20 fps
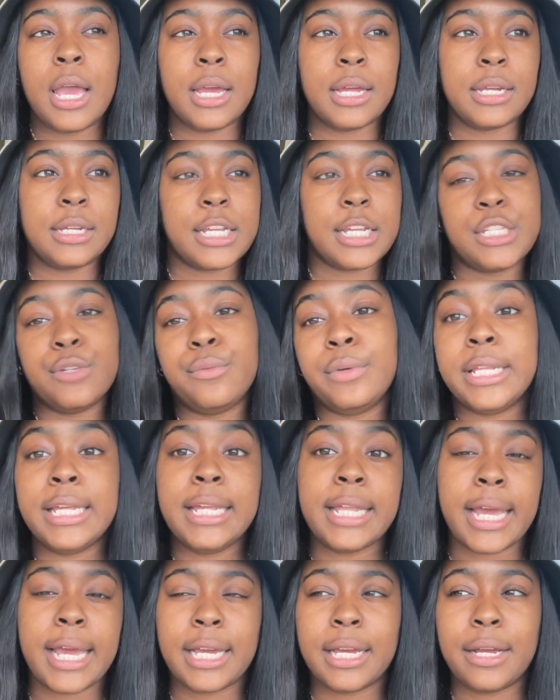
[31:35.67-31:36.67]
doesn't really
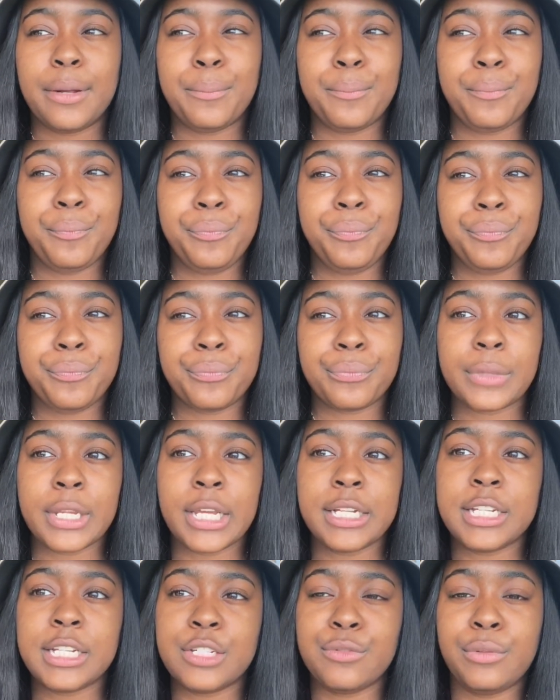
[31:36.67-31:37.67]

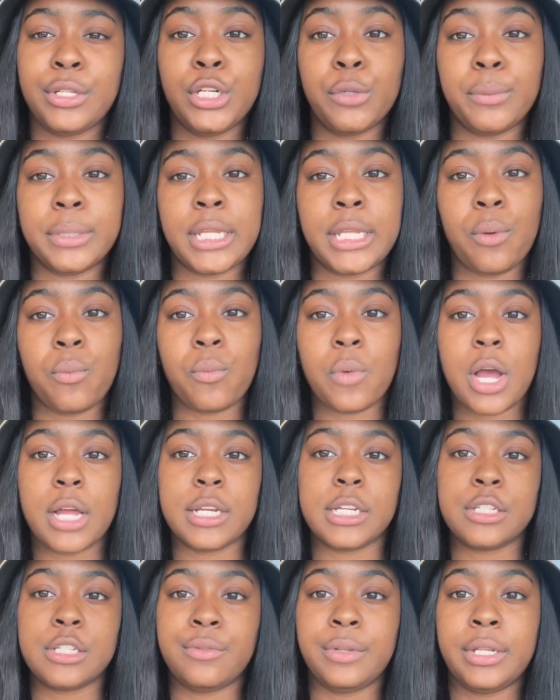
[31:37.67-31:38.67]
know what they want,
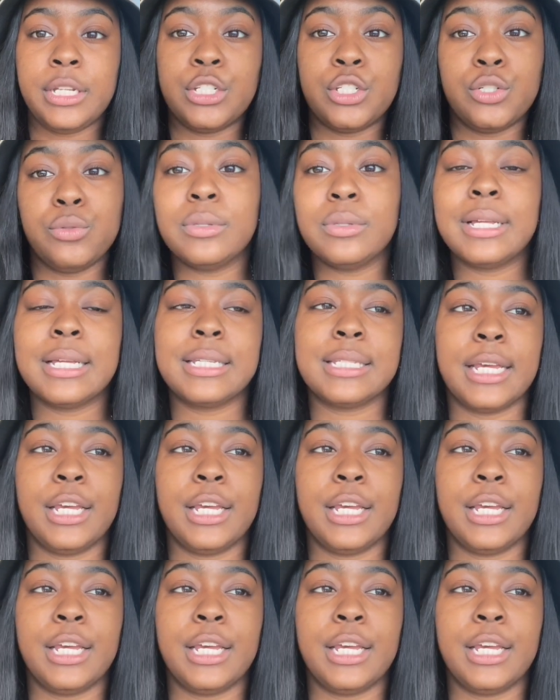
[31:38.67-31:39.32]
doesn't really do this.